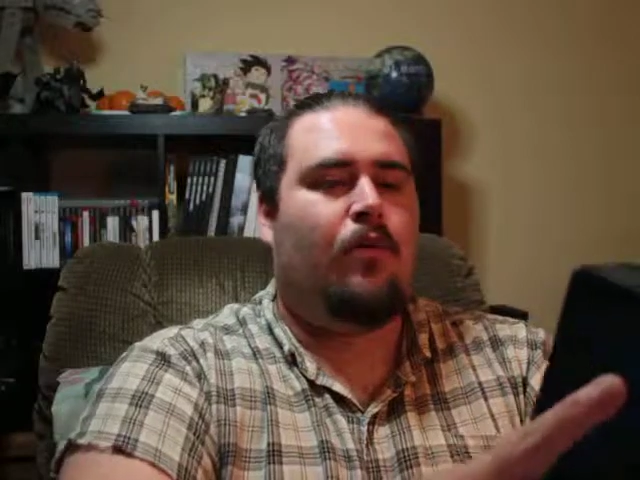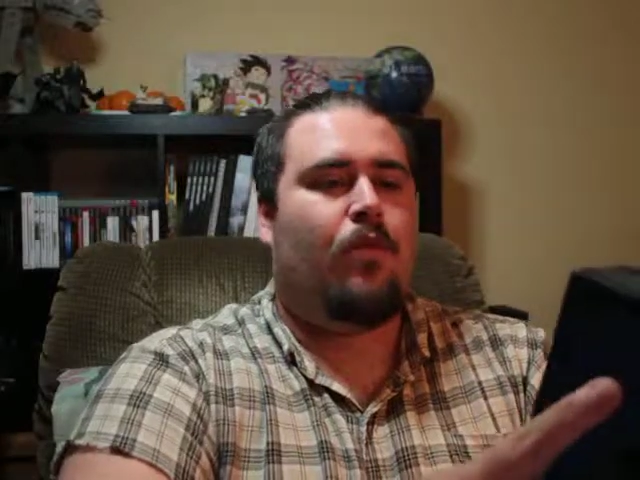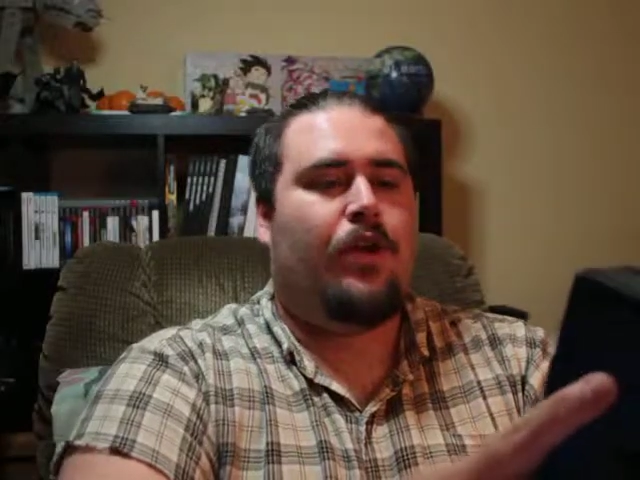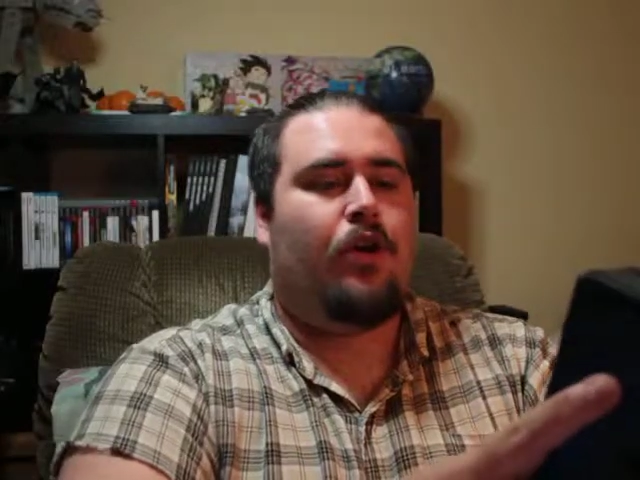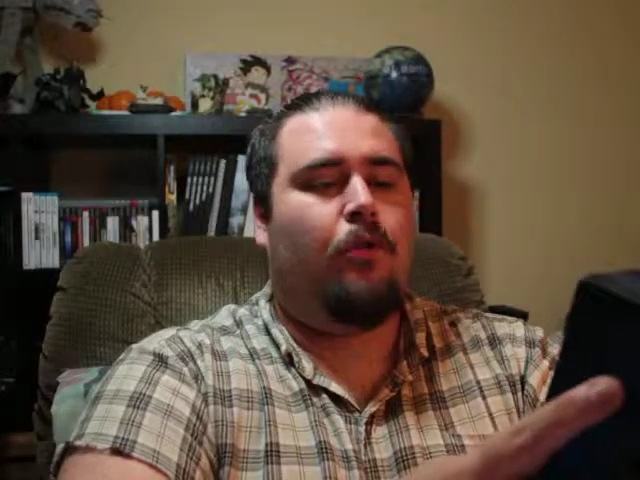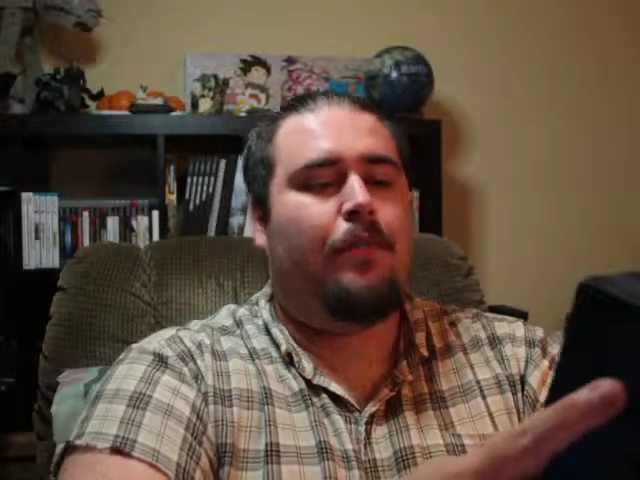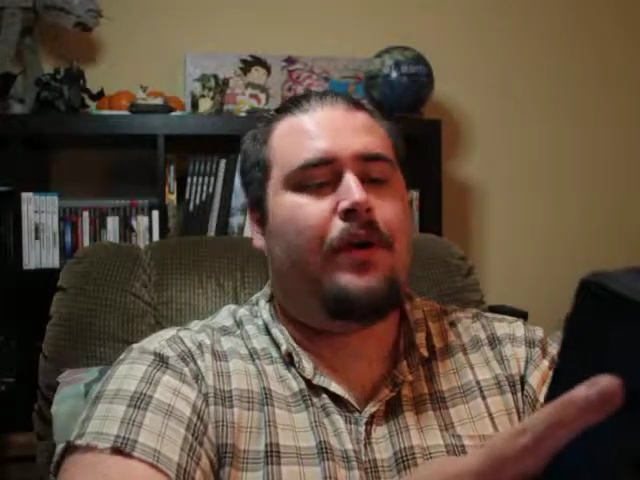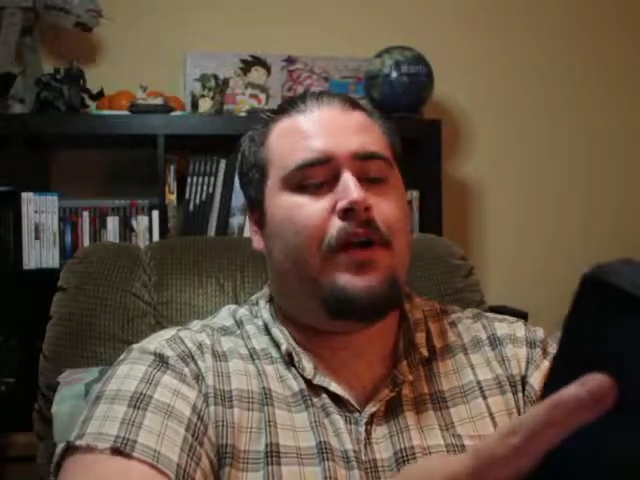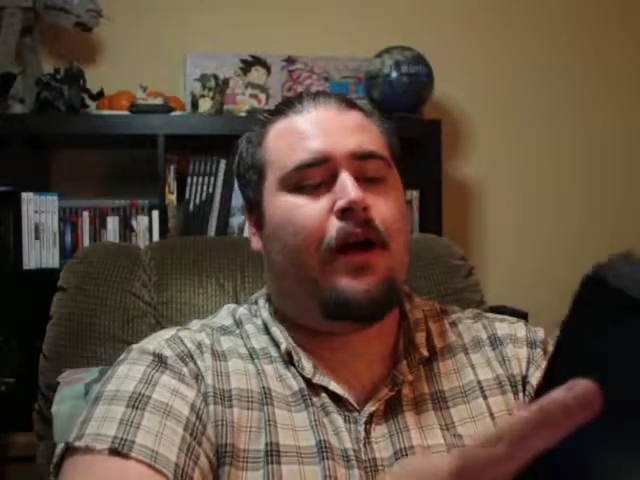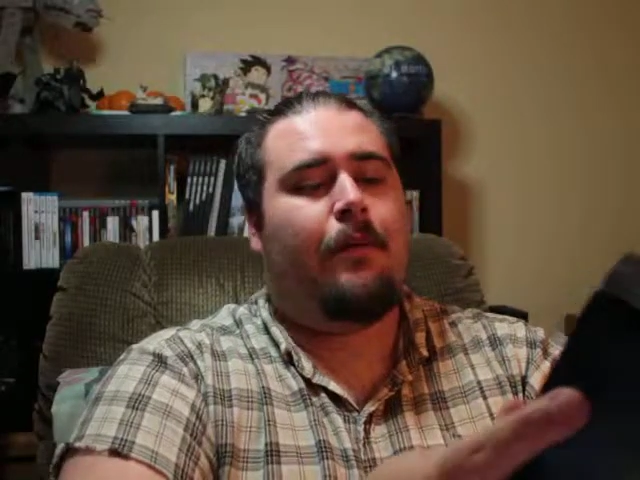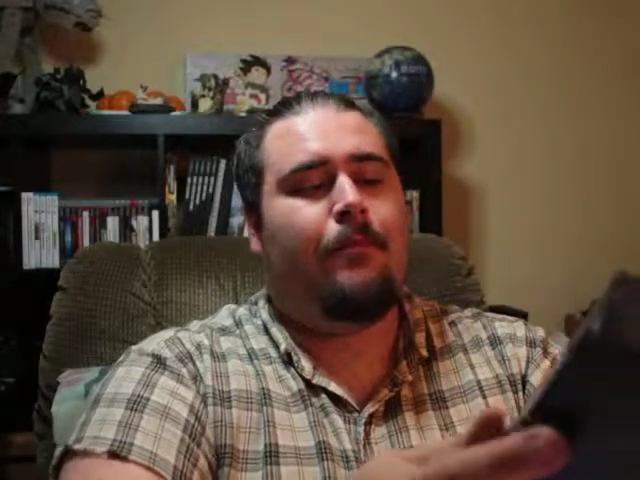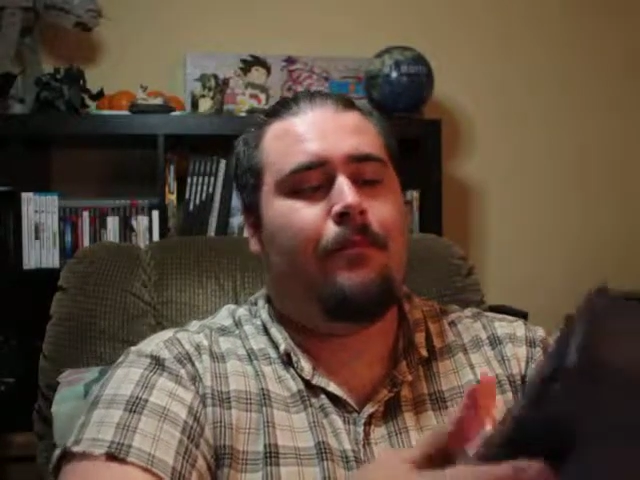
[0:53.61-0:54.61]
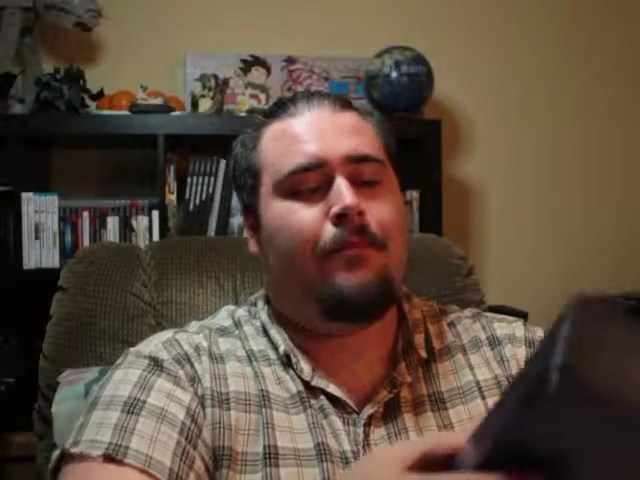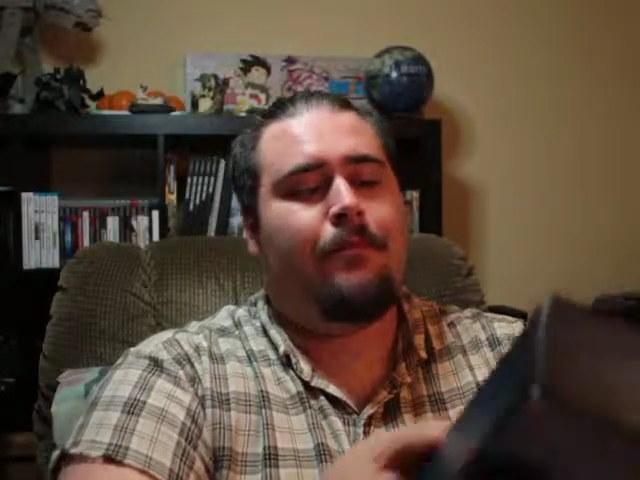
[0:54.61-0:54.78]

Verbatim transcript: when you open it up,